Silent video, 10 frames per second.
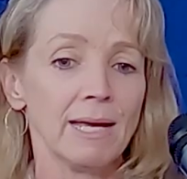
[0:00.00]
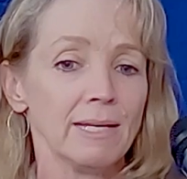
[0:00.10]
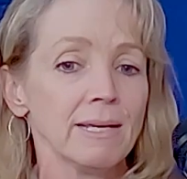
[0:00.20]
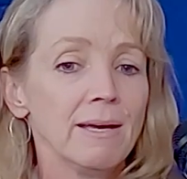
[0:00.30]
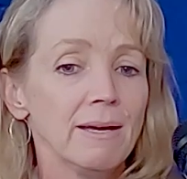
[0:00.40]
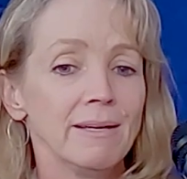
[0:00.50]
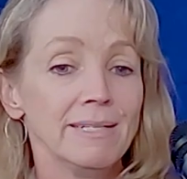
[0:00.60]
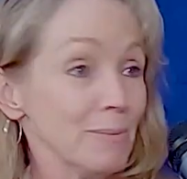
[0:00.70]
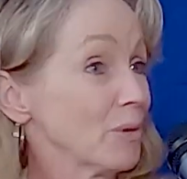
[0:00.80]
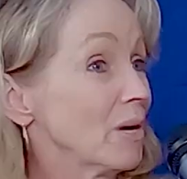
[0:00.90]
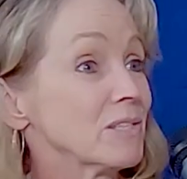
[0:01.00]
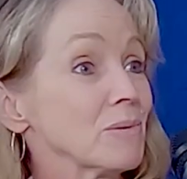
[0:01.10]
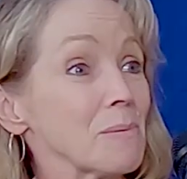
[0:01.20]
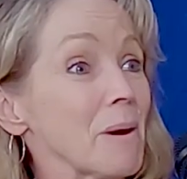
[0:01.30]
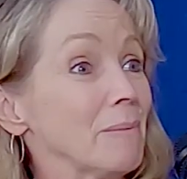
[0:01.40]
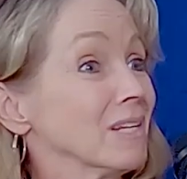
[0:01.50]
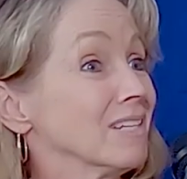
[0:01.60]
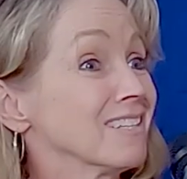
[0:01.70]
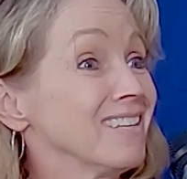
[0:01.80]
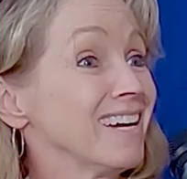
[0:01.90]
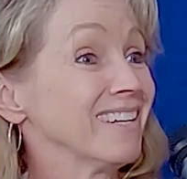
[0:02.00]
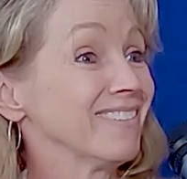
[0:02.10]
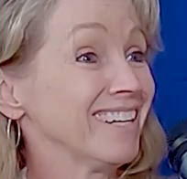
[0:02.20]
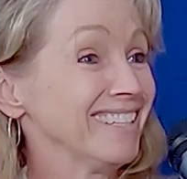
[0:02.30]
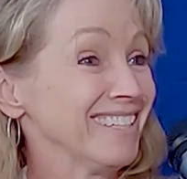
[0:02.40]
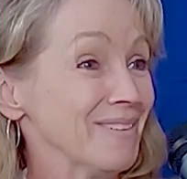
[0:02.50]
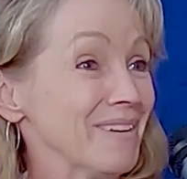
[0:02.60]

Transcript: And Democrats and Republicans alike, right?